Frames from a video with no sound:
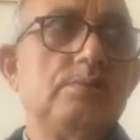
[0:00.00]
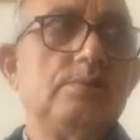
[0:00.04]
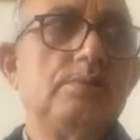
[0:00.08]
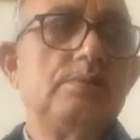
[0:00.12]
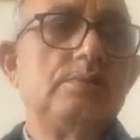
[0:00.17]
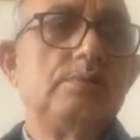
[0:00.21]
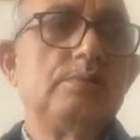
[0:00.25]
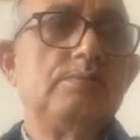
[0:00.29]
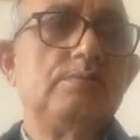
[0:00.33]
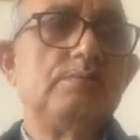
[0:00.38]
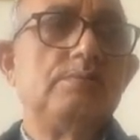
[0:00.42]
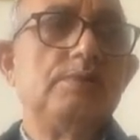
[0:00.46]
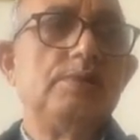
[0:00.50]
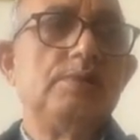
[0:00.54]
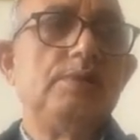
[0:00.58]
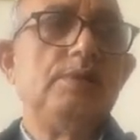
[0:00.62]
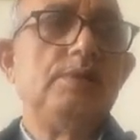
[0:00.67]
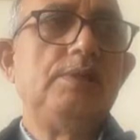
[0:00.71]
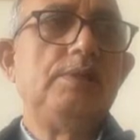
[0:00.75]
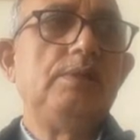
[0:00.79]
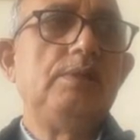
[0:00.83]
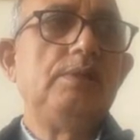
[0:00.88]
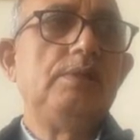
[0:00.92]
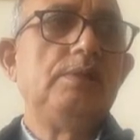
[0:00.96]

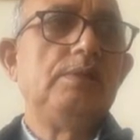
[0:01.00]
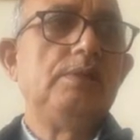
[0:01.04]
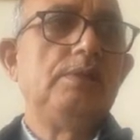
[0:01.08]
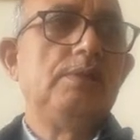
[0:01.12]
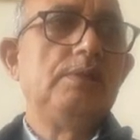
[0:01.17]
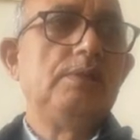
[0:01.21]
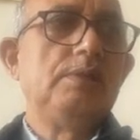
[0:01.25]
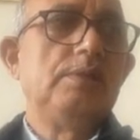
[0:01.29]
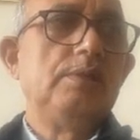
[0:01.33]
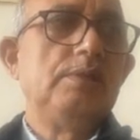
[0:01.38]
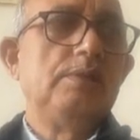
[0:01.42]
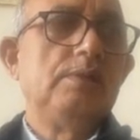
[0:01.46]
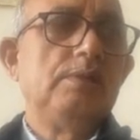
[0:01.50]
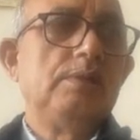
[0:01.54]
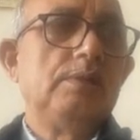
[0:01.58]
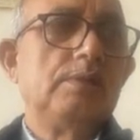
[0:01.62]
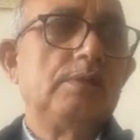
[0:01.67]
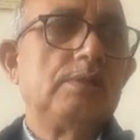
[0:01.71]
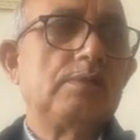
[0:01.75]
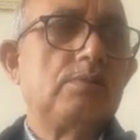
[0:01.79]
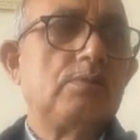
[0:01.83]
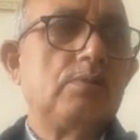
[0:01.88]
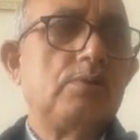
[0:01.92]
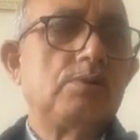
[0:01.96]
very
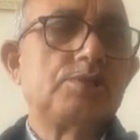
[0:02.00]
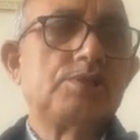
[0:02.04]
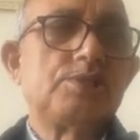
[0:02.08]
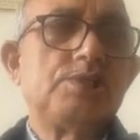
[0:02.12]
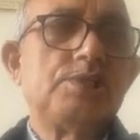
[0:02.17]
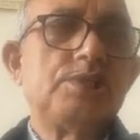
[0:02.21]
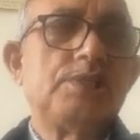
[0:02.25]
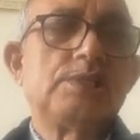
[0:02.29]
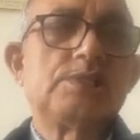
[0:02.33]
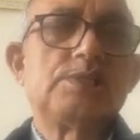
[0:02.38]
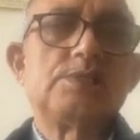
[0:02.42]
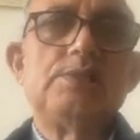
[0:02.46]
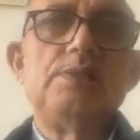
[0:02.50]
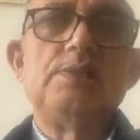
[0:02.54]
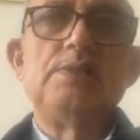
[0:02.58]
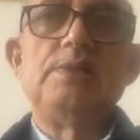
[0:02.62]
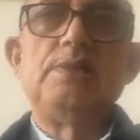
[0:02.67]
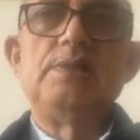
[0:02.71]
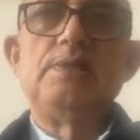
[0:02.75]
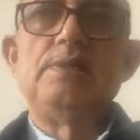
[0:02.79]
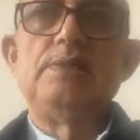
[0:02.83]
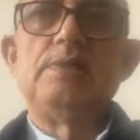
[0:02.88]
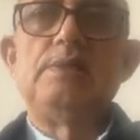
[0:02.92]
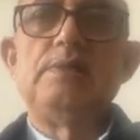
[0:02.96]

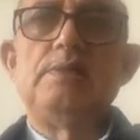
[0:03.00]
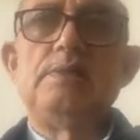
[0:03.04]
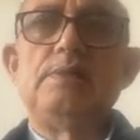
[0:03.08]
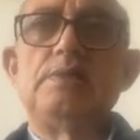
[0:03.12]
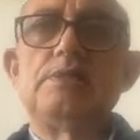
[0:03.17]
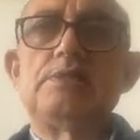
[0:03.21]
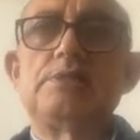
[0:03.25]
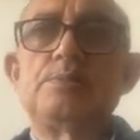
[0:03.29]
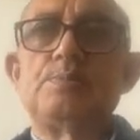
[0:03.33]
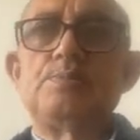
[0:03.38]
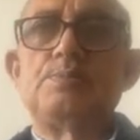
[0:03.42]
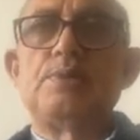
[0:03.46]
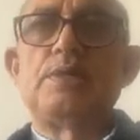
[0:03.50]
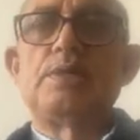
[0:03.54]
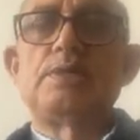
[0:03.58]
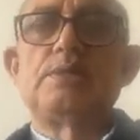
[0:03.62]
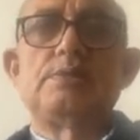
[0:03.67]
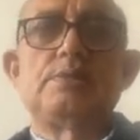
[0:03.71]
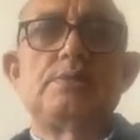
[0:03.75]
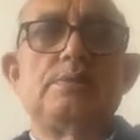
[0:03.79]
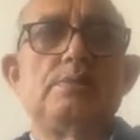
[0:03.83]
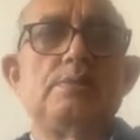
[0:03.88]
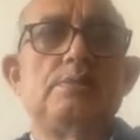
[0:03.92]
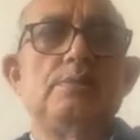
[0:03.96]
cautiously
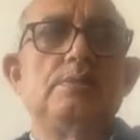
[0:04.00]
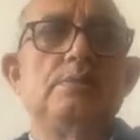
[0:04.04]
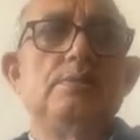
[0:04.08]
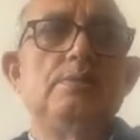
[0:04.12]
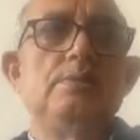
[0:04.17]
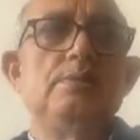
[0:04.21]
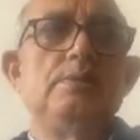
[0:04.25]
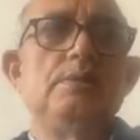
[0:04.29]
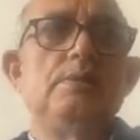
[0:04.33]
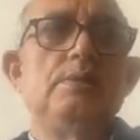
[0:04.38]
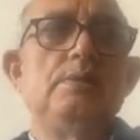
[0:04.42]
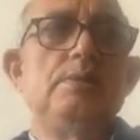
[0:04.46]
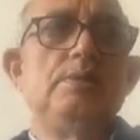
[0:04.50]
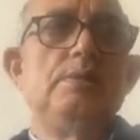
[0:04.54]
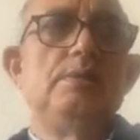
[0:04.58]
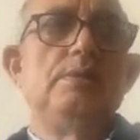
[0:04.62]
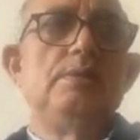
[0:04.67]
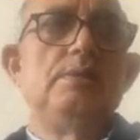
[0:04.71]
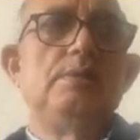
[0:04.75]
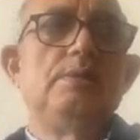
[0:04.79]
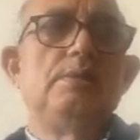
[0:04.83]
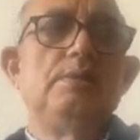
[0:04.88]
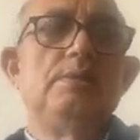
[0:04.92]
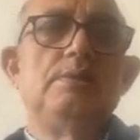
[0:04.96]
respect
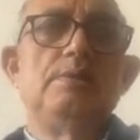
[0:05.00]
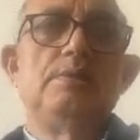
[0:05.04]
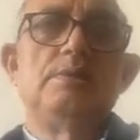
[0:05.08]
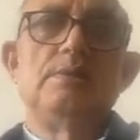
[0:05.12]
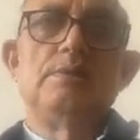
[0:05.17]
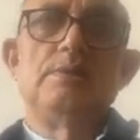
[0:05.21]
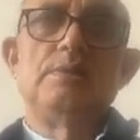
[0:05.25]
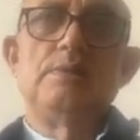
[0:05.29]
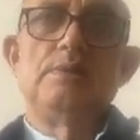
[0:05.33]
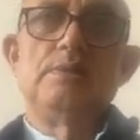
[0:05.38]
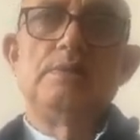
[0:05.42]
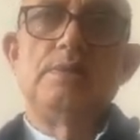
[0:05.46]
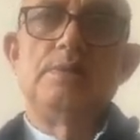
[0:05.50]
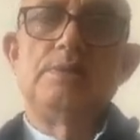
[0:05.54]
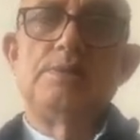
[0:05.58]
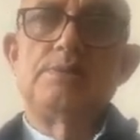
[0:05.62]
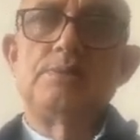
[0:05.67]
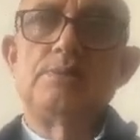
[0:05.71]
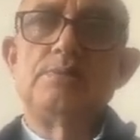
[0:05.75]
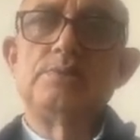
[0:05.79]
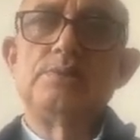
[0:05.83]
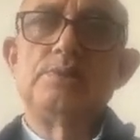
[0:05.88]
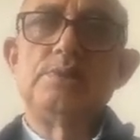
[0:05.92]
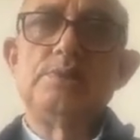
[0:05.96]
the
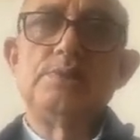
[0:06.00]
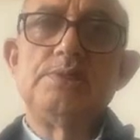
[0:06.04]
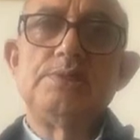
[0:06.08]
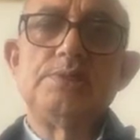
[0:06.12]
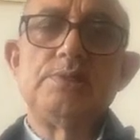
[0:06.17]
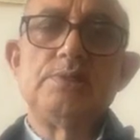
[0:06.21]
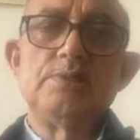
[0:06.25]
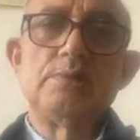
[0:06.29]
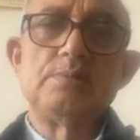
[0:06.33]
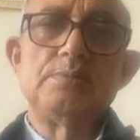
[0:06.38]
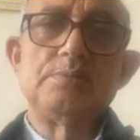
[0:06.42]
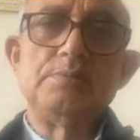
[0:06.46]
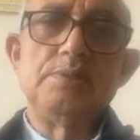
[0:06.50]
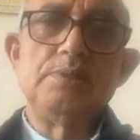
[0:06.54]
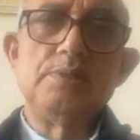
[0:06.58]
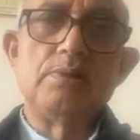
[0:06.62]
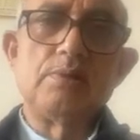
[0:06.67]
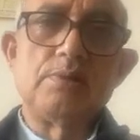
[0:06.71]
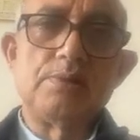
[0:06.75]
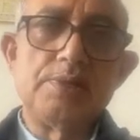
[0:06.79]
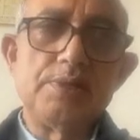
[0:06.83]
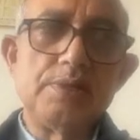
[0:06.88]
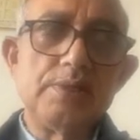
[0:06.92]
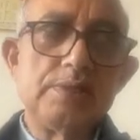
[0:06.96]
heterogeneity of the
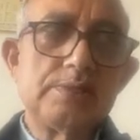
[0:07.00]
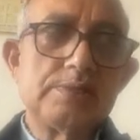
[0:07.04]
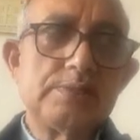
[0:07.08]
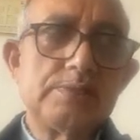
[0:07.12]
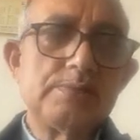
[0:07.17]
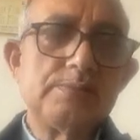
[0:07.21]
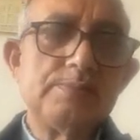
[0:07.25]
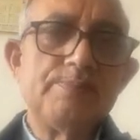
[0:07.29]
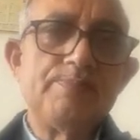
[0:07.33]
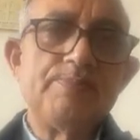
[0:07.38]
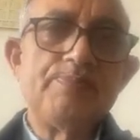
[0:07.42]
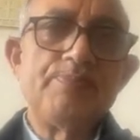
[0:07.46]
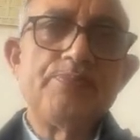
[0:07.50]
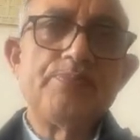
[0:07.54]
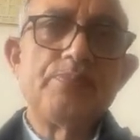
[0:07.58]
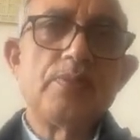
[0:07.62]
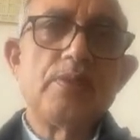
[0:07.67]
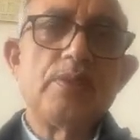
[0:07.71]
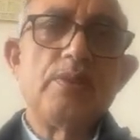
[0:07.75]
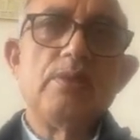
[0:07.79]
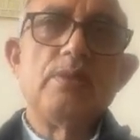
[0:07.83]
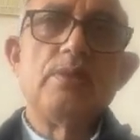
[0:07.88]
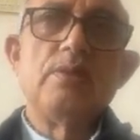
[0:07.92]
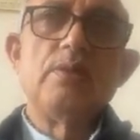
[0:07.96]
audience,
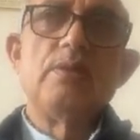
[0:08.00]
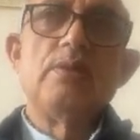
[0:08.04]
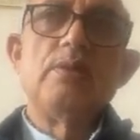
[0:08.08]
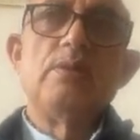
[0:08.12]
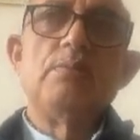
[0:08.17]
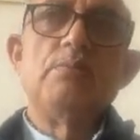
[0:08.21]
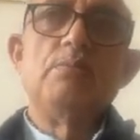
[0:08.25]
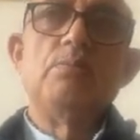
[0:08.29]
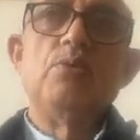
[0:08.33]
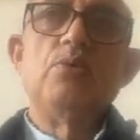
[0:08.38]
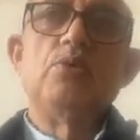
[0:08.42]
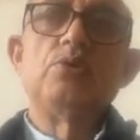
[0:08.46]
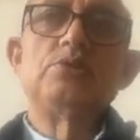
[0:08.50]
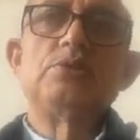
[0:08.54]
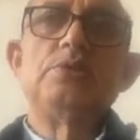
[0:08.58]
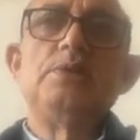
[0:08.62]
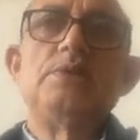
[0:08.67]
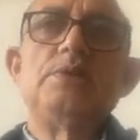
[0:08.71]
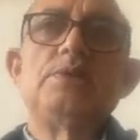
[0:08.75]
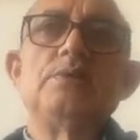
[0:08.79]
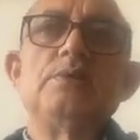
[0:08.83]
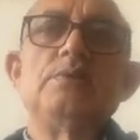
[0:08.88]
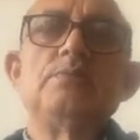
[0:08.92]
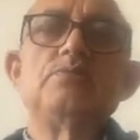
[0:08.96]
both
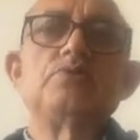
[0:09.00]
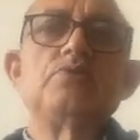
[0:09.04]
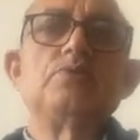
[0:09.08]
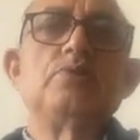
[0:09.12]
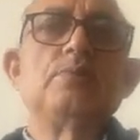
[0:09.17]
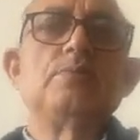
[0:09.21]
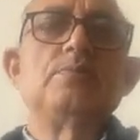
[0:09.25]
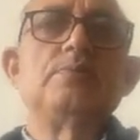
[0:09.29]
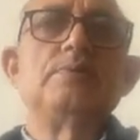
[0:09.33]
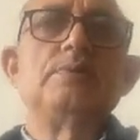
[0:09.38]
in terms of